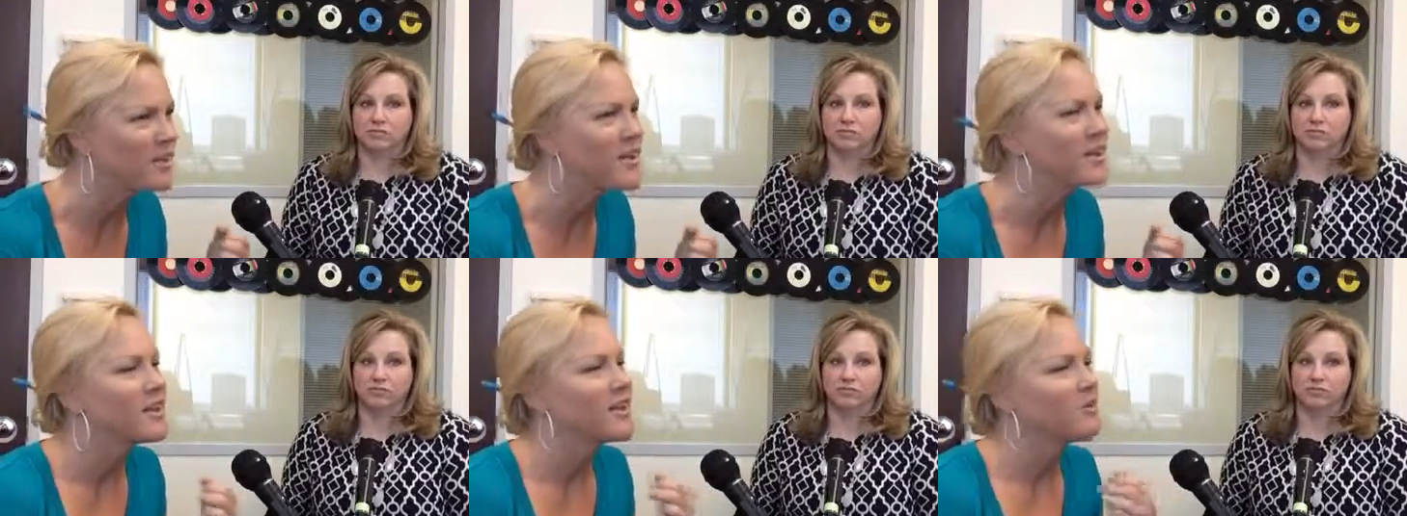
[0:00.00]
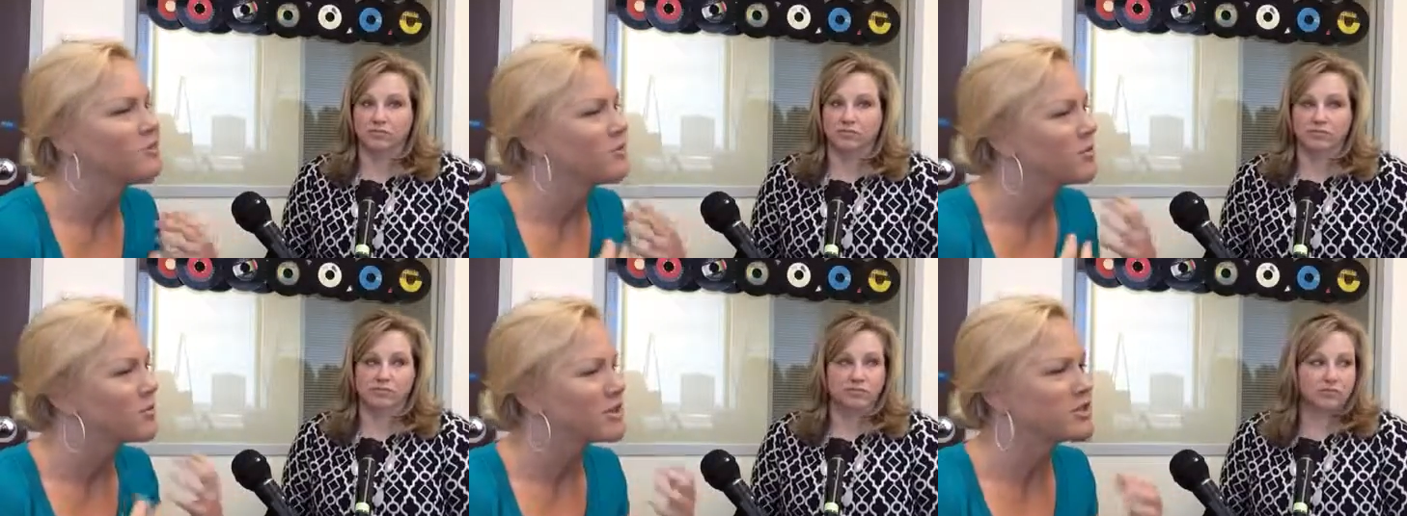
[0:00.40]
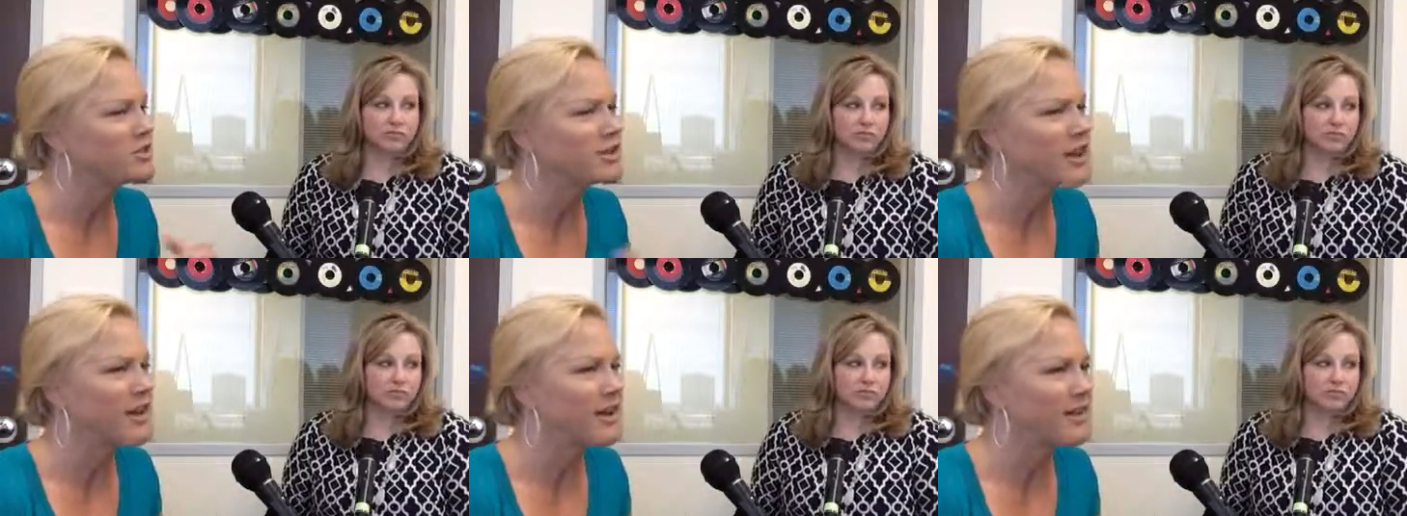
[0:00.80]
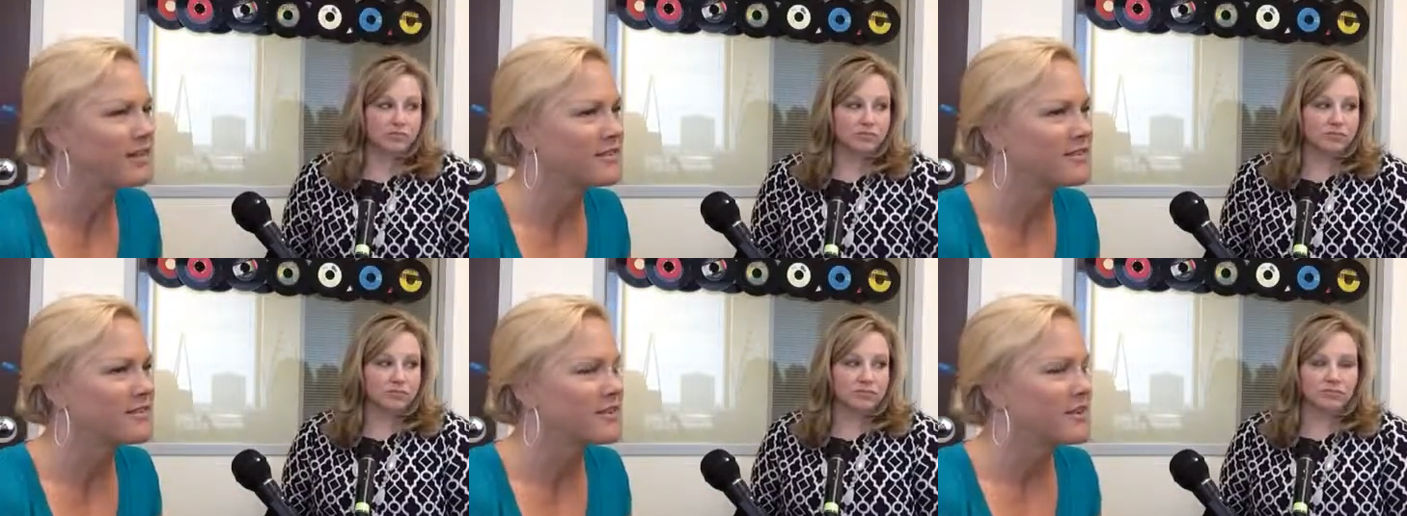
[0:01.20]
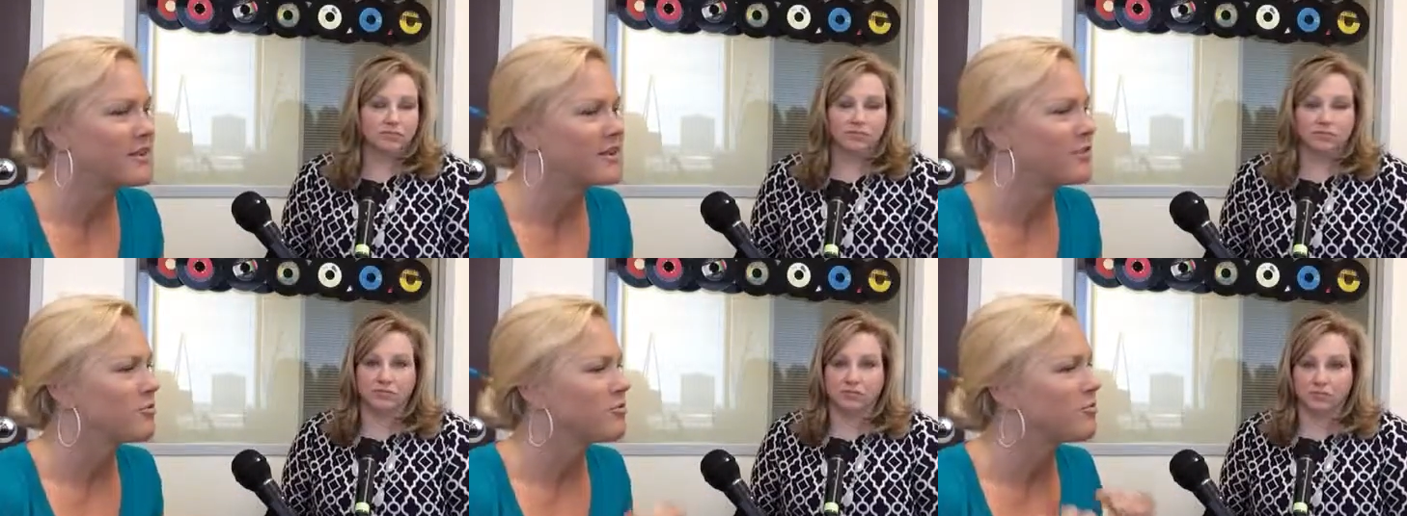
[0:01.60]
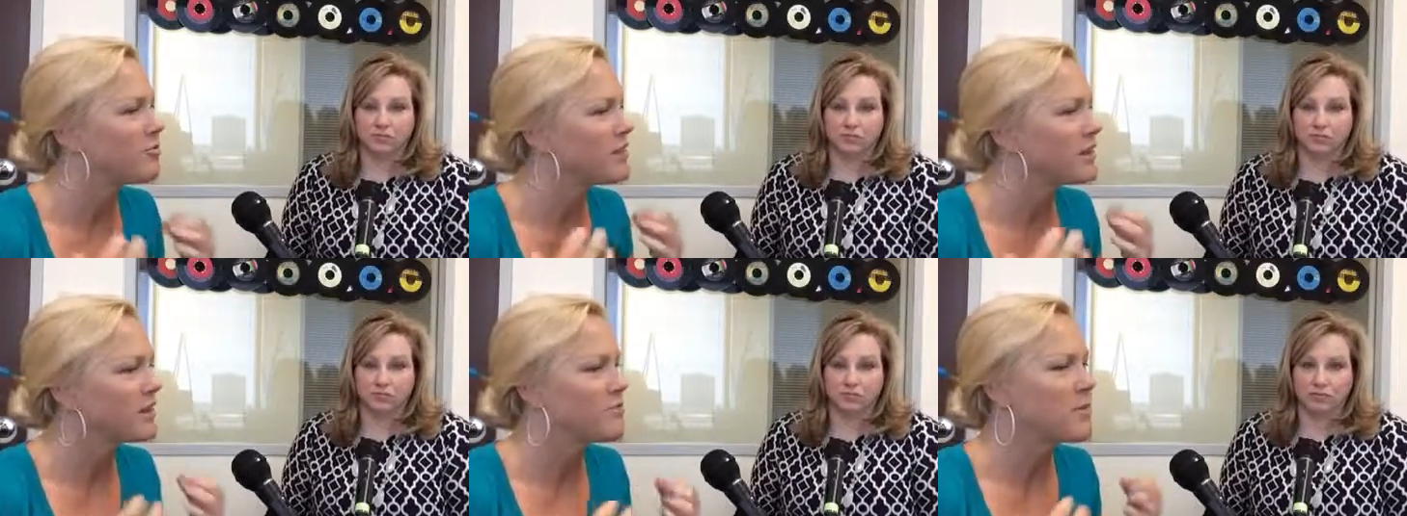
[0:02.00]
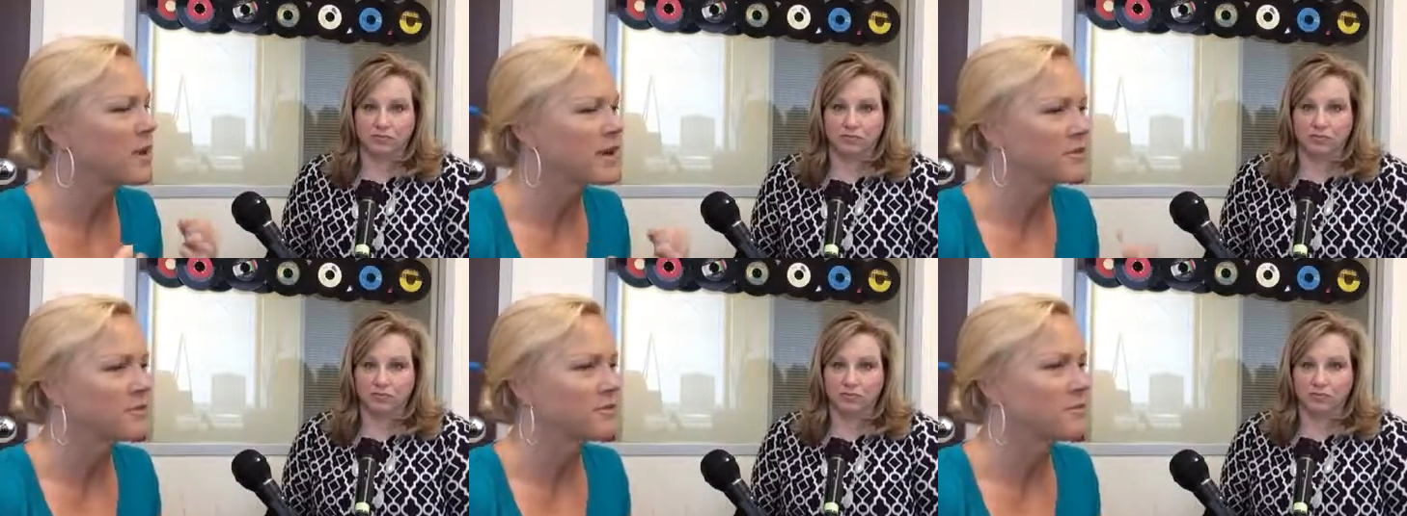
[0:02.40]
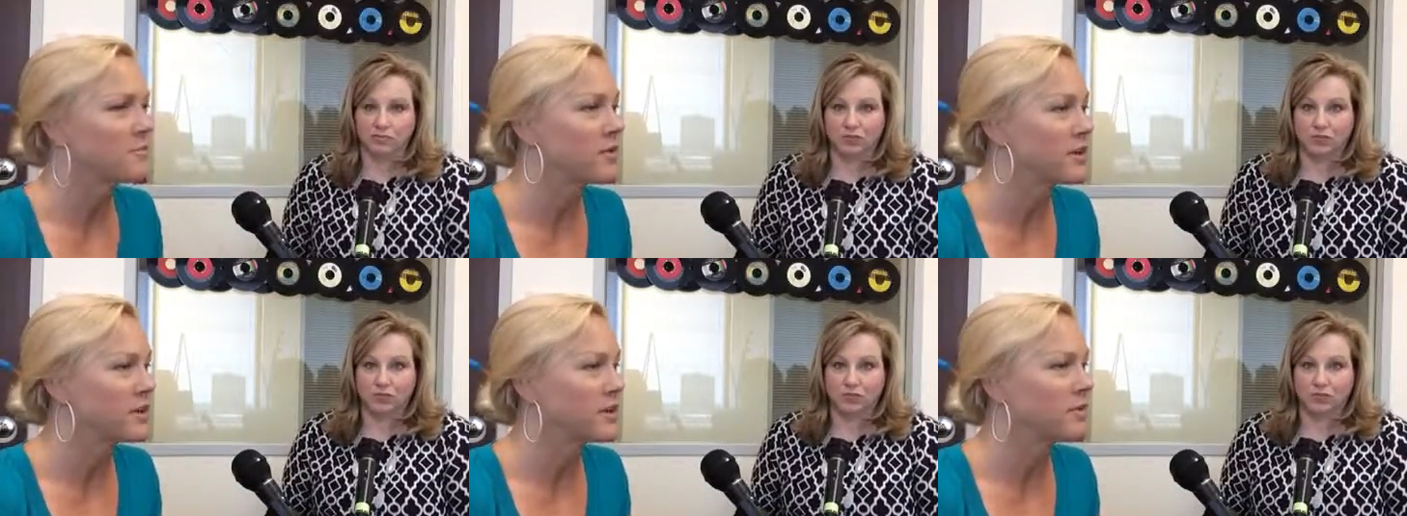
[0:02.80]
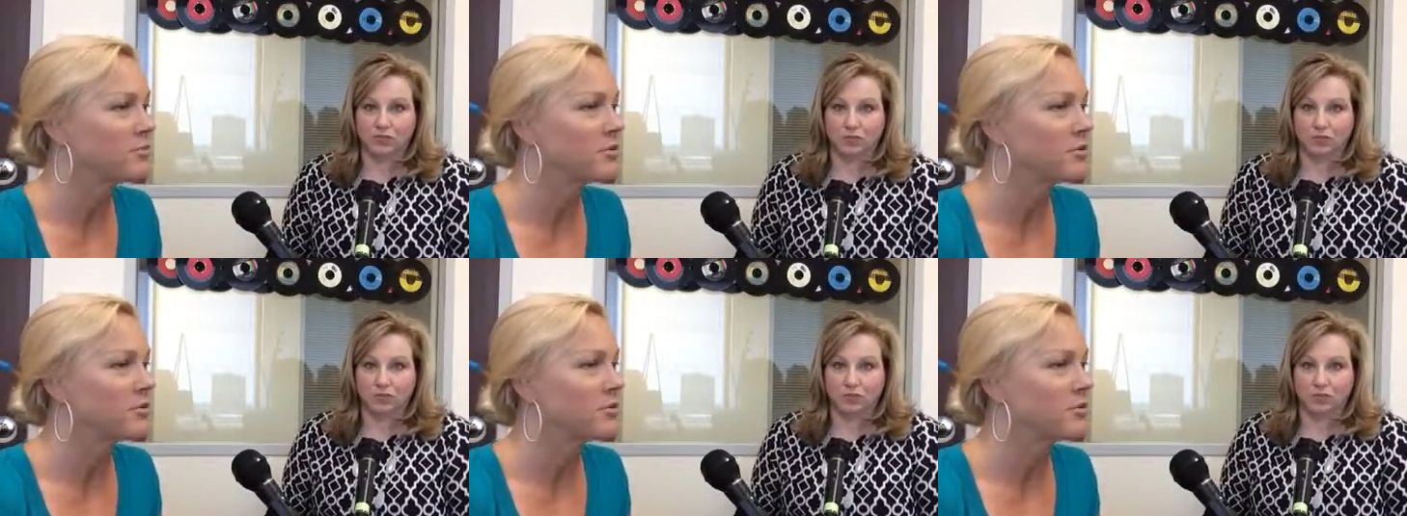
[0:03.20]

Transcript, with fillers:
Speaker 1: mm-hmm. we want you guys really making some money